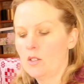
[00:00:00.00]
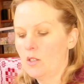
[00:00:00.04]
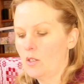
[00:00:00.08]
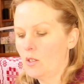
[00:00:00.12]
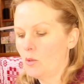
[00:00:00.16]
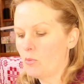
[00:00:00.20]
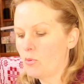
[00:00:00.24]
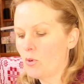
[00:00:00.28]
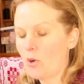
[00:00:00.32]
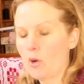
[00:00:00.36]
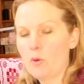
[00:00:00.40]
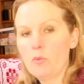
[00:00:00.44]

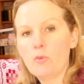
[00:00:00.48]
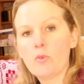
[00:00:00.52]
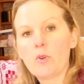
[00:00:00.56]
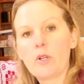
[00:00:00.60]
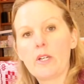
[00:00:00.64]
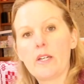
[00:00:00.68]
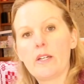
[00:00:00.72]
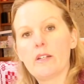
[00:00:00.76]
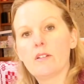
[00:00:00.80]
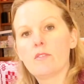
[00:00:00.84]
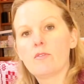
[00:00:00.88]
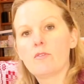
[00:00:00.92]

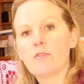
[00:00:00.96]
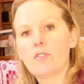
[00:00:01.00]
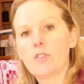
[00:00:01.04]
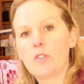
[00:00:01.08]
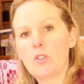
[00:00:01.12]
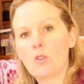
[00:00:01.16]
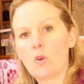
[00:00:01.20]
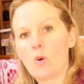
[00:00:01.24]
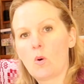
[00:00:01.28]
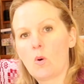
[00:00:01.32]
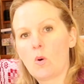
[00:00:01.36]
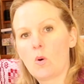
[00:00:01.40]
appropriate for
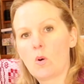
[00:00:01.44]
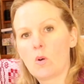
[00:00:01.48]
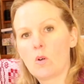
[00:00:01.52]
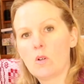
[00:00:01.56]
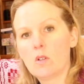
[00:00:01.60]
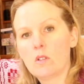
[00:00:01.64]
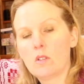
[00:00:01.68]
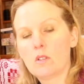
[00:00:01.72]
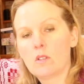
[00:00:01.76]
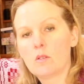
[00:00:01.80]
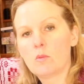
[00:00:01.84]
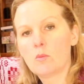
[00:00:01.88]

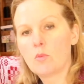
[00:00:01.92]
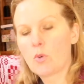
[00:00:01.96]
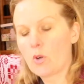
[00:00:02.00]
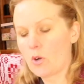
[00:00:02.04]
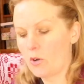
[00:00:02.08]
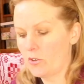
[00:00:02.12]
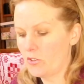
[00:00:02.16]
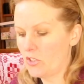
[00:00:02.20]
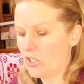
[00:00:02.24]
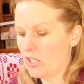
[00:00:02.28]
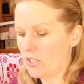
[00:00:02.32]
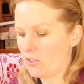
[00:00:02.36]
your
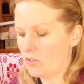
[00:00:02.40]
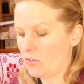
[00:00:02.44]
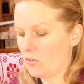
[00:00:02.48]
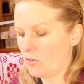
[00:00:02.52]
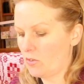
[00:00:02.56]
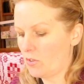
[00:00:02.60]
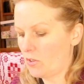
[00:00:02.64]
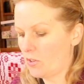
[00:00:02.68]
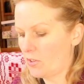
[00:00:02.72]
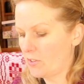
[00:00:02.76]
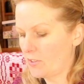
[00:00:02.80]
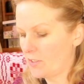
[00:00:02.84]
project
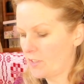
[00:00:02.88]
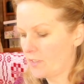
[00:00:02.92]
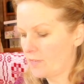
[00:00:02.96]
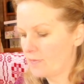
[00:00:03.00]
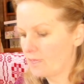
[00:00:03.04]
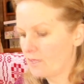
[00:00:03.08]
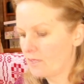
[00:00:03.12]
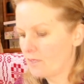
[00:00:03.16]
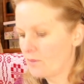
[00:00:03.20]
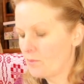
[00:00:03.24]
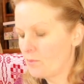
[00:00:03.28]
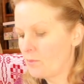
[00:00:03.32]
or not.
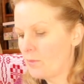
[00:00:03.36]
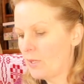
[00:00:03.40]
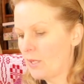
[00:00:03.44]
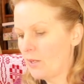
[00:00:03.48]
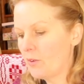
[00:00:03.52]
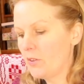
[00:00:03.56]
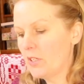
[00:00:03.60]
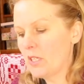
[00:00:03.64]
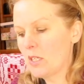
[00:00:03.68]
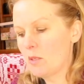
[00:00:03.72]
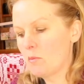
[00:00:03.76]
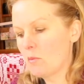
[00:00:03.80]

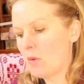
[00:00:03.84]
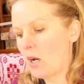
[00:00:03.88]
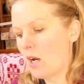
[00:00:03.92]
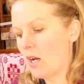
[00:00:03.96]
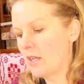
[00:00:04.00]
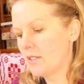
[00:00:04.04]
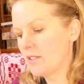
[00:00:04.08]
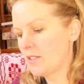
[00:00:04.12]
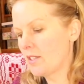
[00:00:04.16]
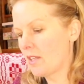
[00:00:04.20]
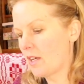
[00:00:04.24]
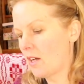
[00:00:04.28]
Bearing in
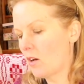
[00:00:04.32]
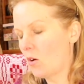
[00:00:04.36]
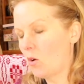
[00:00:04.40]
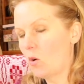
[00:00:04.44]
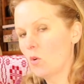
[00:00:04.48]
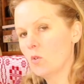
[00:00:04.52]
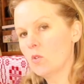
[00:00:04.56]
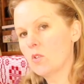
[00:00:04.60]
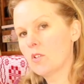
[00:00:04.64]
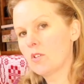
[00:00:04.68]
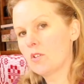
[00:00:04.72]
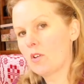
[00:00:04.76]
mind that
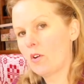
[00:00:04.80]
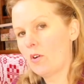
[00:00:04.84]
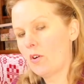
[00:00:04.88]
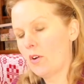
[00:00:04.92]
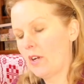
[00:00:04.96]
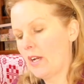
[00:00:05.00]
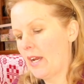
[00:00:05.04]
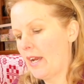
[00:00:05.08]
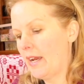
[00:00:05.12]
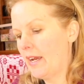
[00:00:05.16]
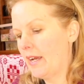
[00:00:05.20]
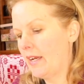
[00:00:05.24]

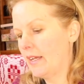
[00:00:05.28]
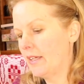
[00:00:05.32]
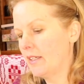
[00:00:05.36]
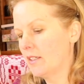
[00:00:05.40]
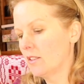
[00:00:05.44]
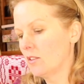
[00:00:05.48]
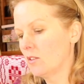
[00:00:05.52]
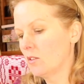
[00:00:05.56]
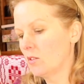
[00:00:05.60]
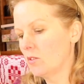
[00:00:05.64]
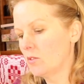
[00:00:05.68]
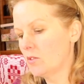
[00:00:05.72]
also a
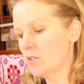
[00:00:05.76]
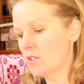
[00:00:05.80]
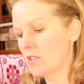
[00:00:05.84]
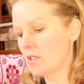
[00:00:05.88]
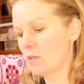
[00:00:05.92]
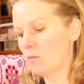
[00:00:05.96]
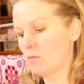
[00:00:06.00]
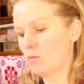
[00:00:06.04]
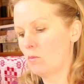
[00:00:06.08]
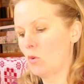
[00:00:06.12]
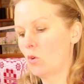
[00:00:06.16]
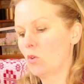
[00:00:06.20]

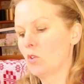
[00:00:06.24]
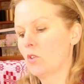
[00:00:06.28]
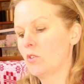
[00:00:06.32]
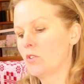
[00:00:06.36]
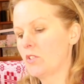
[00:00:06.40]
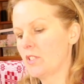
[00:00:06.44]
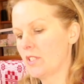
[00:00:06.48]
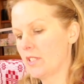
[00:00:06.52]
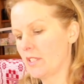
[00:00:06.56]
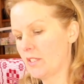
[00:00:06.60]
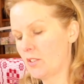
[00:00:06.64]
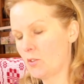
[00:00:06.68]
loose, more
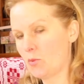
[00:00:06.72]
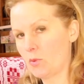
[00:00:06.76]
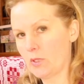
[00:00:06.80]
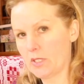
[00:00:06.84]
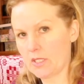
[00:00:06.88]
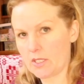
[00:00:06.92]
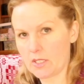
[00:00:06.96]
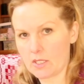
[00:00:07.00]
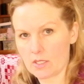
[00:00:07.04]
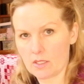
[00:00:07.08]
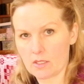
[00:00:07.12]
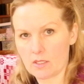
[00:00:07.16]
loosely
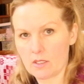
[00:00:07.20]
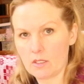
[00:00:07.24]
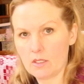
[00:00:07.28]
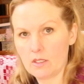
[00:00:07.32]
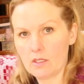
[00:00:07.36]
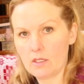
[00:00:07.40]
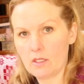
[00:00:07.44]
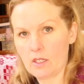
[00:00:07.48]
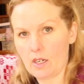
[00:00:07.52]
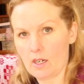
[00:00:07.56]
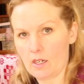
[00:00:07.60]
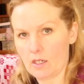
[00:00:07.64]
twisted
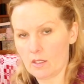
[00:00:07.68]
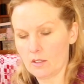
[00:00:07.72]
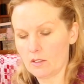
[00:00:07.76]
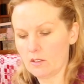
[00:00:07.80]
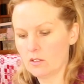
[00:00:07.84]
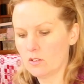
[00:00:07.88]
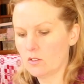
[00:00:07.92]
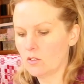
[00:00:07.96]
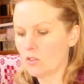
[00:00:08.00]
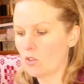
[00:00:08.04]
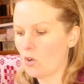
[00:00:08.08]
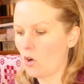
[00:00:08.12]

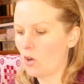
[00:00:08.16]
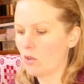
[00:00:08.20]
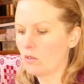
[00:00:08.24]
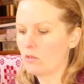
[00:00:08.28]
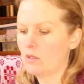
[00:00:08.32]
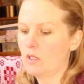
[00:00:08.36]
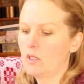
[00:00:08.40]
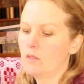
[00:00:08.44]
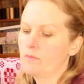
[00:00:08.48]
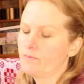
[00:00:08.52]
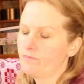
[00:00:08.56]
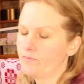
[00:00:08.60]
yarn,
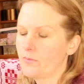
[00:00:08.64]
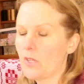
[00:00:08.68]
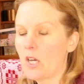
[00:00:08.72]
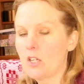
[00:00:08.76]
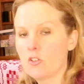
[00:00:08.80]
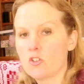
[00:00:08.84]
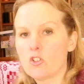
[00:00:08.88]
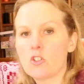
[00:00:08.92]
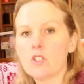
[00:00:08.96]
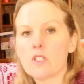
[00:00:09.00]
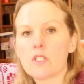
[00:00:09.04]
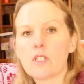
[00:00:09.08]
not,
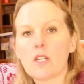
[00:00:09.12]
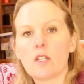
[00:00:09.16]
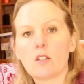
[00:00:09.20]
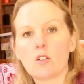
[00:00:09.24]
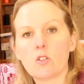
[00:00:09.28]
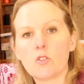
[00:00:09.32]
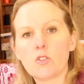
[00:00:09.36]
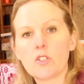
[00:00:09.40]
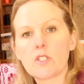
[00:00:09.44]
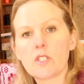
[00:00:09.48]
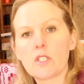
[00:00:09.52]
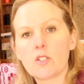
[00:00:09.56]
I shouldn't say
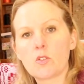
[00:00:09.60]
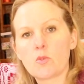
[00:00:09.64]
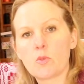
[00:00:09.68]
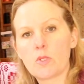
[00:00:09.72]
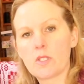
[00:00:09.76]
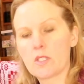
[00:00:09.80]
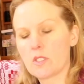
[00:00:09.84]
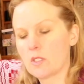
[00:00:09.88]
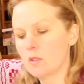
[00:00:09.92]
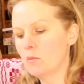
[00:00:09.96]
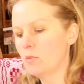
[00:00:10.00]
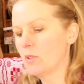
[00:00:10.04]
loosely
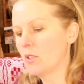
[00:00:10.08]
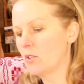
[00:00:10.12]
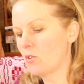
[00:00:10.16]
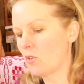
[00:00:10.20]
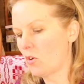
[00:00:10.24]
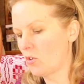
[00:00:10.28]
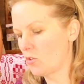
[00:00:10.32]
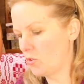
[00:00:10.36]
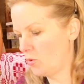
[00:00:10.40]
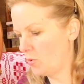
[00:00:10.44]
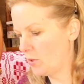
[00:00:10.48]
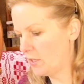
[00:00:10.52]
twisted, but
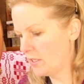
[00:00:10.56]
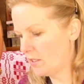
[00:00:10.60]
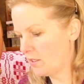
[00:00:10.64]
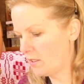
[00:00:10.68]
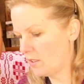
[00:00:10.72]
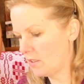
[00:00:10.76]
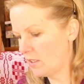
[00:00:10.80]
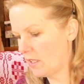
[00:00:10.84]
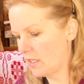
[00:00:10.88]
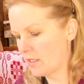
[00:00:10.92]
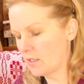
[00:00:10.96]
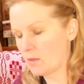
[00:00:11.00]
not
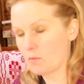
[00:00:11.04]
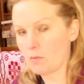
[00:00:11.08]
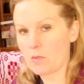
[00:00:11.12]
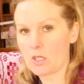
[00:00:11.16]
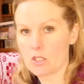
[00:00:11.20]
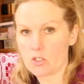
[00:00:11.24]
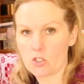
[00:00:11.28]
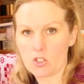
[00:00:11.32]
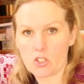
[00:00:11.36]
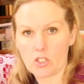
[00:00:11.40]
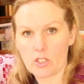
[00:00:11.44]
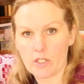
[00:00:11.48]
twisted as
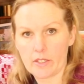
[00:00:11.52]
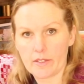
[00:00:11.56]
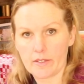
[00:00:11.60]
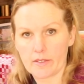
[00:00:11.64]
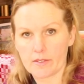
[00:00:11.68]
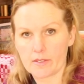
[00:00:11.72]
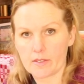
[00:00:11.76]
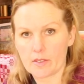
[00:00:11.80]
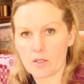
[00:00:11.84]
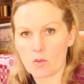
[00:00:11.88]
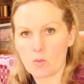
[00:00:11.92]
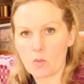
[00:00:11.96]
much
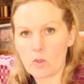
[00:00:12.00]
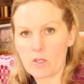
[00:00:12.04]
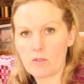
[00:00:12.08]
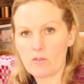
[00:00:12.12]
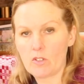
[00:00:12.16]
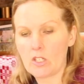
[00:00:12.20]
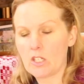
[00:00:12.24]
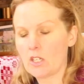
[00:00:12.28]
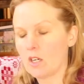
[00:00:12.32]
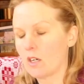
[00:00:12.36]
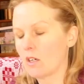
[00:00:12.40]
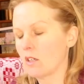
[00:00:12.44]
as a
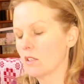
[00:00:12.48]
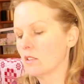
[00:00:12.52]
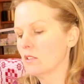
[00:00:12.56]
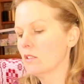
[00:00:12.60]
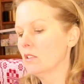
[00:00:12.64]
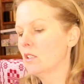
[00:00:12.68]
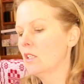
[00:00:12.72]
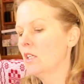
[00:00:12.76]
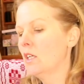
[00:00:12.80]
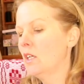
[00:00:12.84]
weaving yarn,